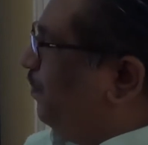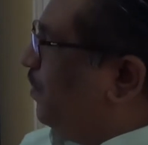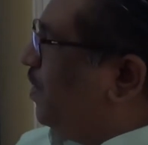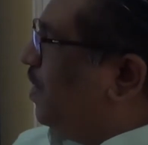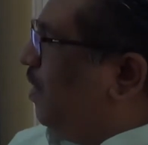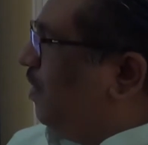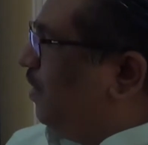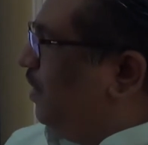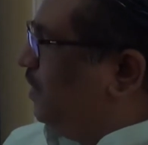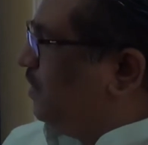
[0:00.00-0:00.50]

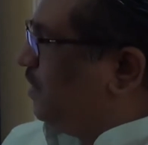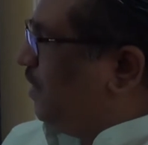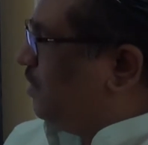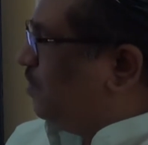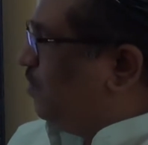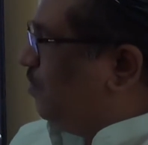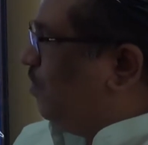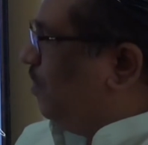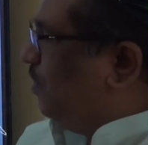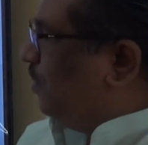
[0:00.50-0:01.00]
or it is
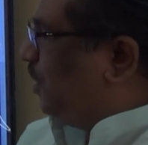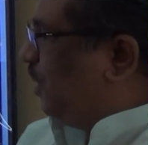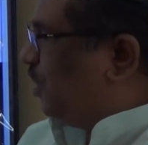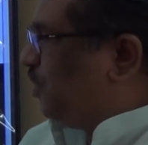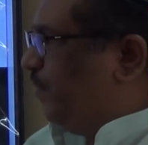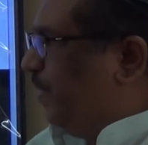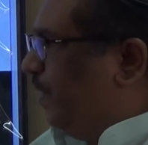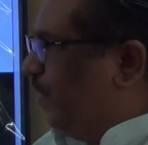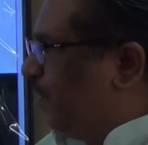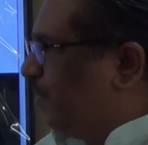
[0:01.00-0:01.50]
also called touch
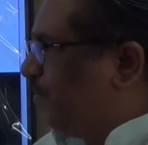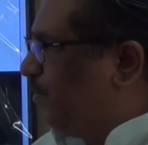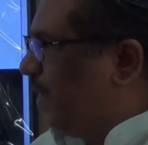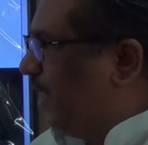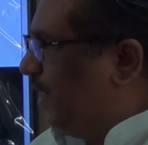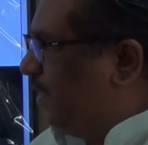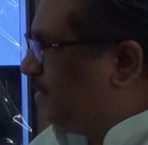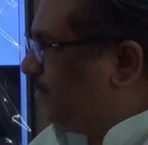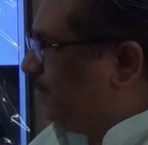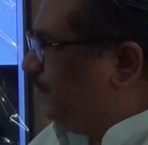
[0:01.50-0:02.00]
me not
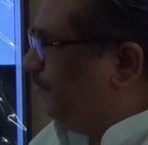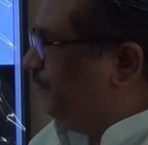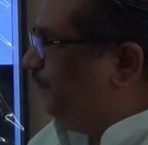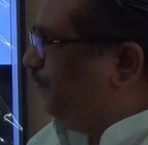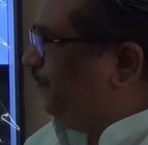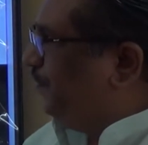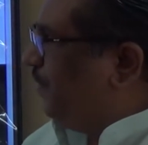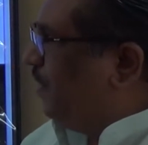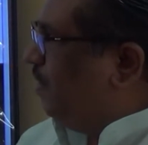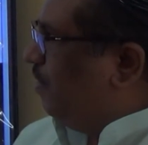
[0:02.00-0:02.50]
plant.
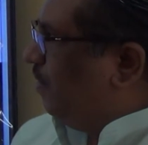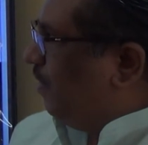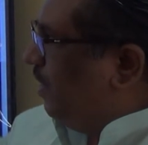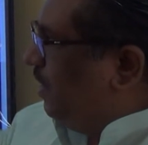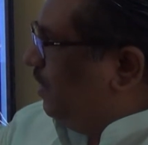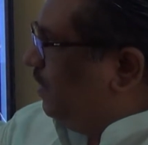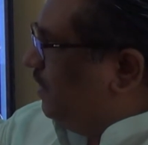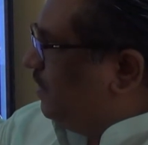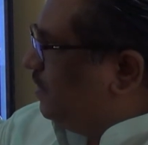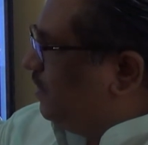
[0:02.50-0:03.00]
Okay,
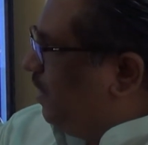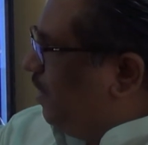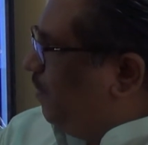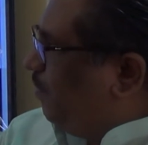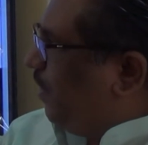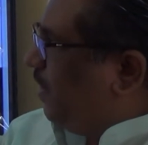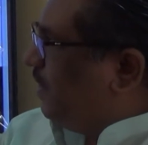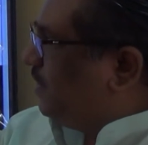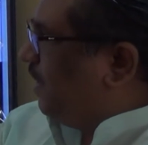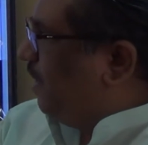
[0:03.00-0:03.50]
these 3
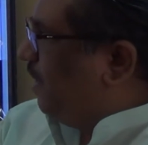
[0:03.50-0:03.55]
points are